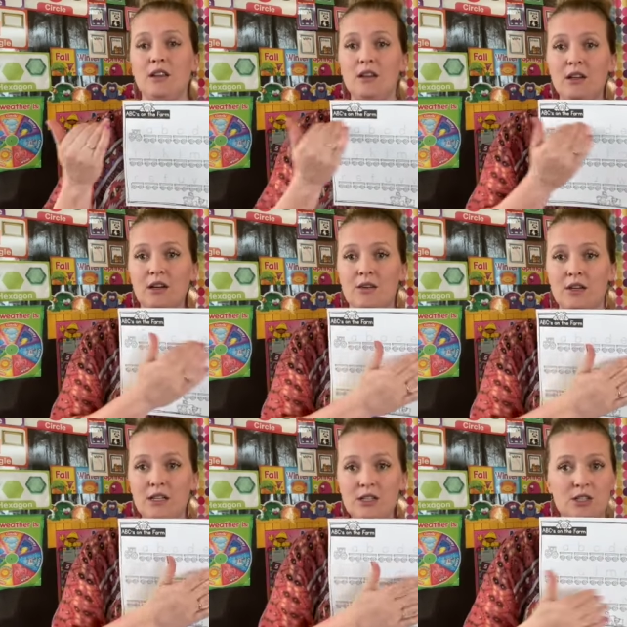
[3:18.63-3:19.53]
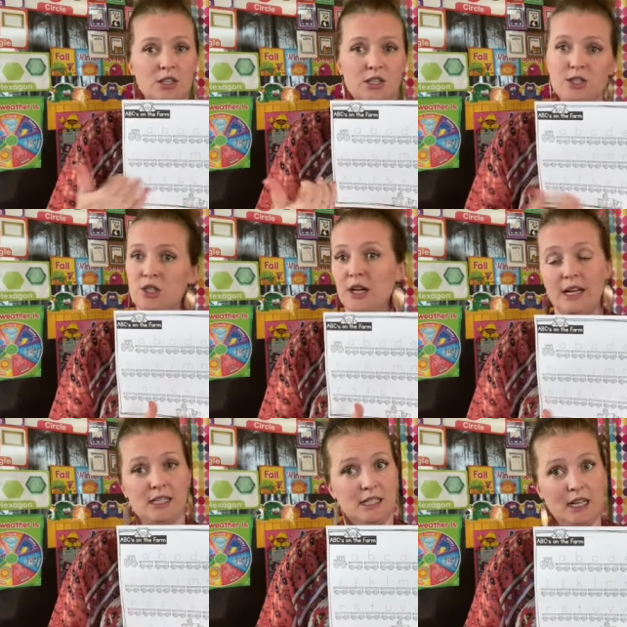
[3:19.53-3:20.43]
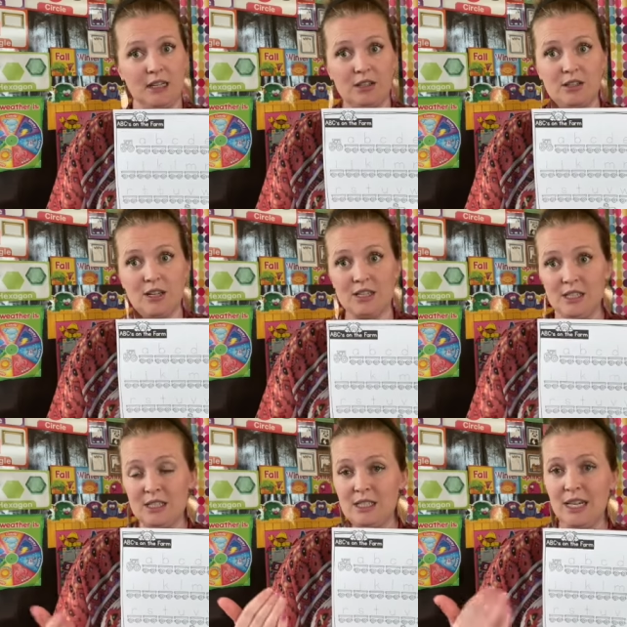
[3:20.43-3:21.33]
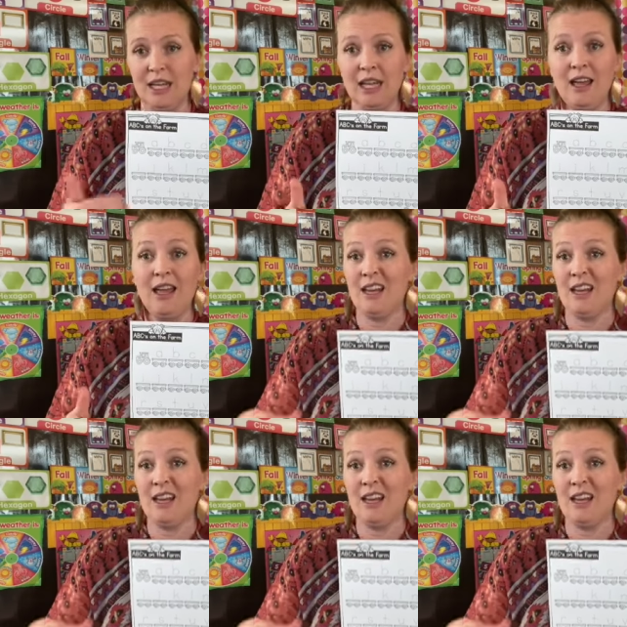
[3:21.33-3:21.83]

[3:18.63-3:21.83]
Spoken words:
they're going to just trace it, just a C.